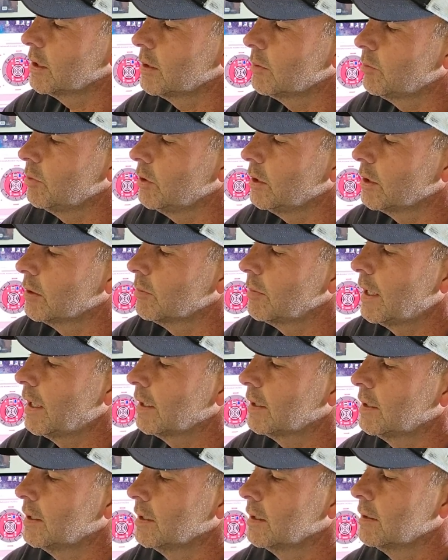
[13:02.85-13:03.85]
and plug
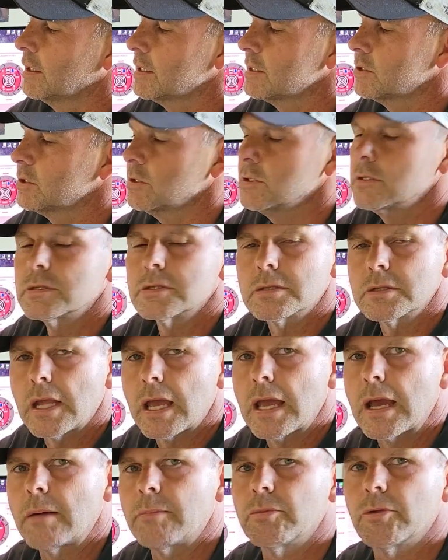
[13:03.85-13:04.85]
back in. They should
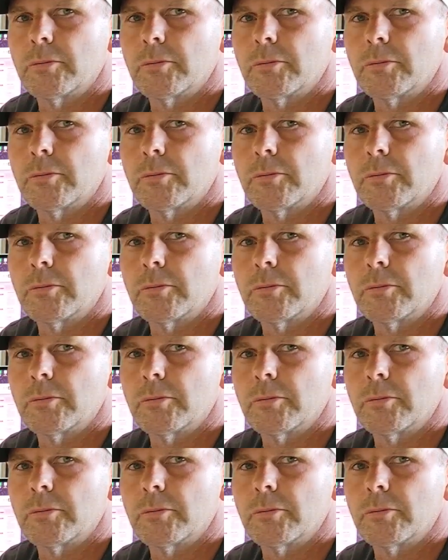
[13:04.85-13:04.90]
snap,